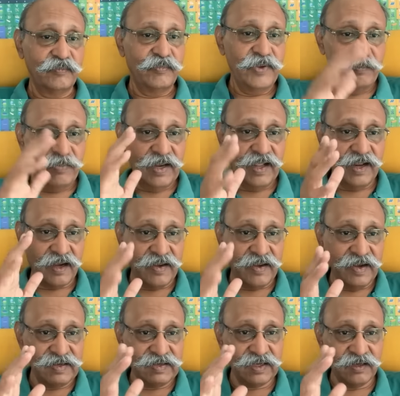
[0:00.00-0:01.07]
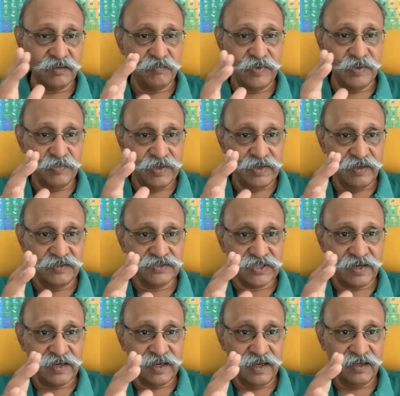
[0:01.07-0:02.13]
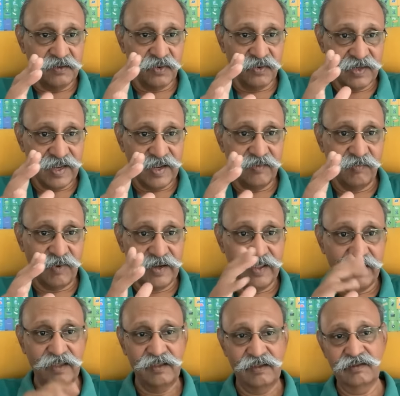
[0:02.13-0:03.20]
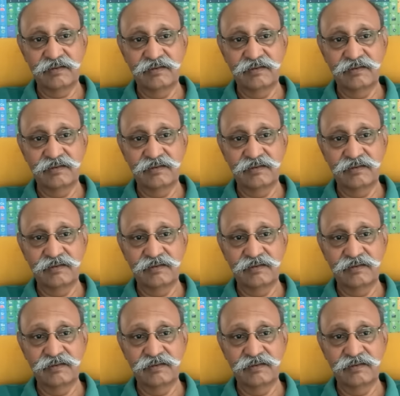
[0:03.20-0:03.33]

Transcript: People are hit. People in China don't have money.